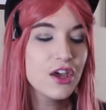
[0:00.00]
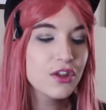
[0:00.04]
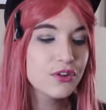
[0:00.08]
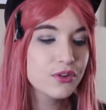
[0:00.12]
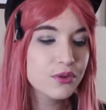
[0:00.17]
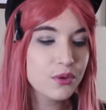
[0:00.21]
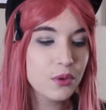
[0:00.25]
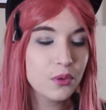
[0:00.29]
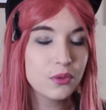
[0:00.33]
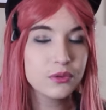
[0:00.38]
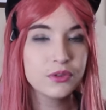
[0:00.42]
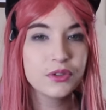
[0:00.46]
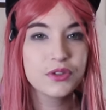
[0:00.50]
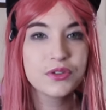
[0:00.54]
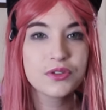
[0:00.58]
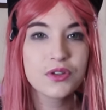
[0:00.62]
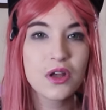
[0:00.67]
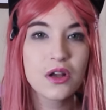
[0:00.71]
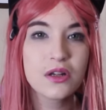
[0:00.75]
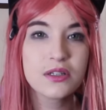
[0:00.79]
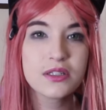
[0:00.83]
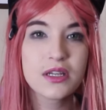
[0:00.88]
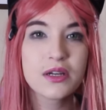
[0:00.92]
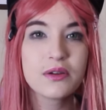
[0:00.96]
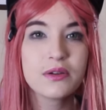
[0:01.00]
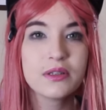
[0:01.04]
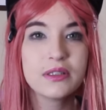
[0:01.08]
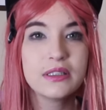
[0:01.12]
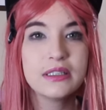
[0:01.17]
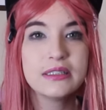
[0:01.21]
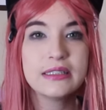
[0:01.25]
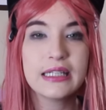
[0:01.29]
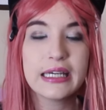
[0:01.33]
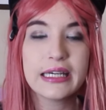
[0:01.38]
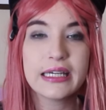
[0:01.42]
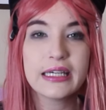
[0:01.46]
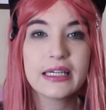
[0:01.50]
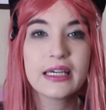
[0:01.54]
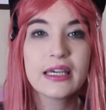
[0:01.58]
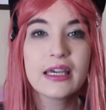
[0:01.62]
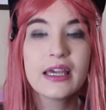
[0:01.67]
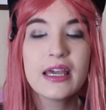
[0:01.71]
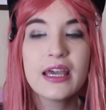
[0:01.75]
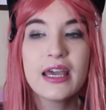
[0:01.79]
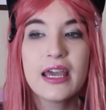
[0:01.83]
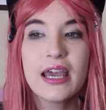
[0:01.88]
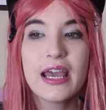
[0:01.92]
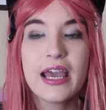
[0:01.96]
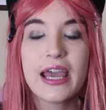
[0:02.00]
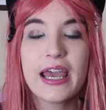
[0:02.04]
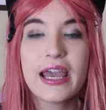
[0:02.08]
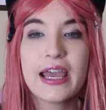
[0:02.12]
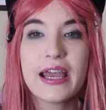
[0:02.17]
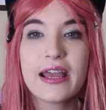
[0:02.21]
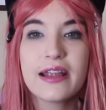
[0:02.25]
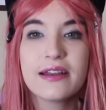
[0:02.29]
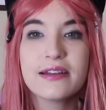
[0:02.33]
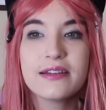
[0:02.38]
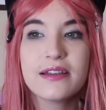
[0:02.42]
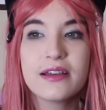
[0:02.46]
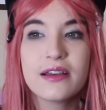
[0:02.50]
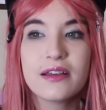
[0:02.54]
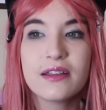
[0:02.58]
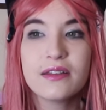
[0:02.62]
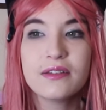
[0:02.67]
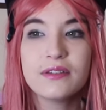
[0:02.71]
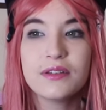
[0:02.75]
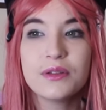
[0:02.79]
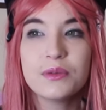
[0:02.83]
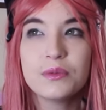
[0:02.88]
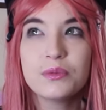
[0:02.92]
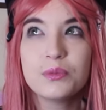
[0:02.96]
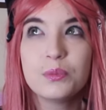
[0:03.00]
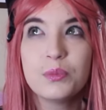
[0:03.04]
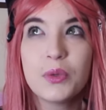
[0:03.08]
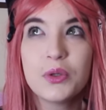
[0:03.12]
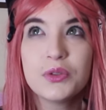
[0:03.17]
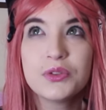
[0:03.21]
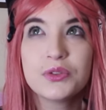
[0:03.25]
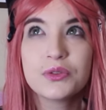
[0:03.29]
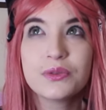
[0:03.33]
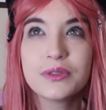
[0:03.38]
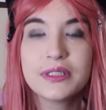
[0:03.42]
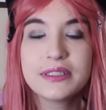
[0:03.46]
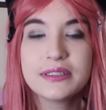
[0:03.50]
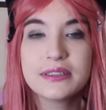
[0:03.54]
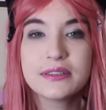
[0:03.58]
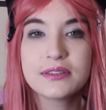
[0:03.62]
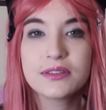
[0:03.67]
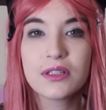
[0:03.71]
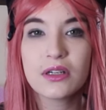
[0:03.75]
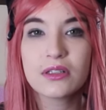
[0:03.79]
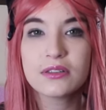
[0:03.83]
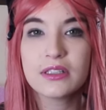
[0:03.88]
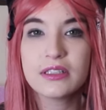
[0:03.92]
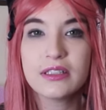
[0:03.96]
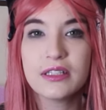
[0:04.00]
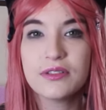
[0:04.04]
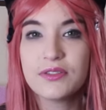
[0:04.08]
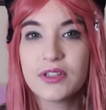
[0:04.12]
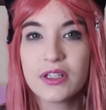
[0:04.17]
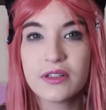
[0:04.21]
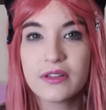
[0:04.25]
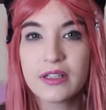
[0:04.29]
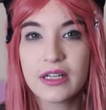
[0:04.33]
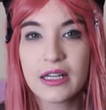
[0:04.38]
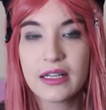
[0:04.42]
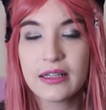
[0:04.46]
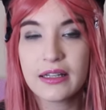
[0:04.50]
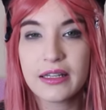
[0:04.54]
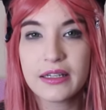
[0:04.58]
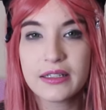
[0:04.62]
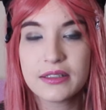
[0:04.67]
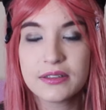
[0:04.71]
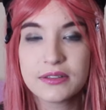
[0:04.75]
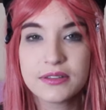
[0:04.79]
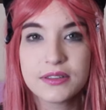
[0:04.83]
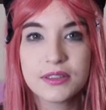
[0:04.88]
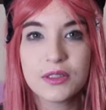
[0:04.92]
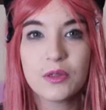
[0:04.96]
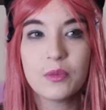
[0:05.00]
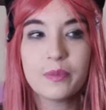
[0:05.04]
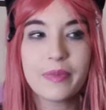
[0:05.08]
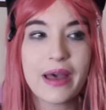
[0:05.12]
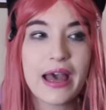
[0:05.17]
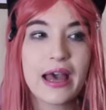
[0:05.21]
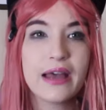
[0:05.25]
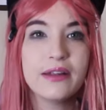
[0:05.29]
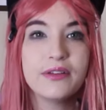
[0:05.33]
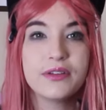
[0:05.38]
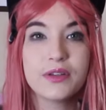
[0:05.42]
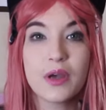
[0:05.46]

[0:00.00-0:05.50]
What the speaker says: their older songs I really like. And the most recent song that they've done that I like is Still Bad.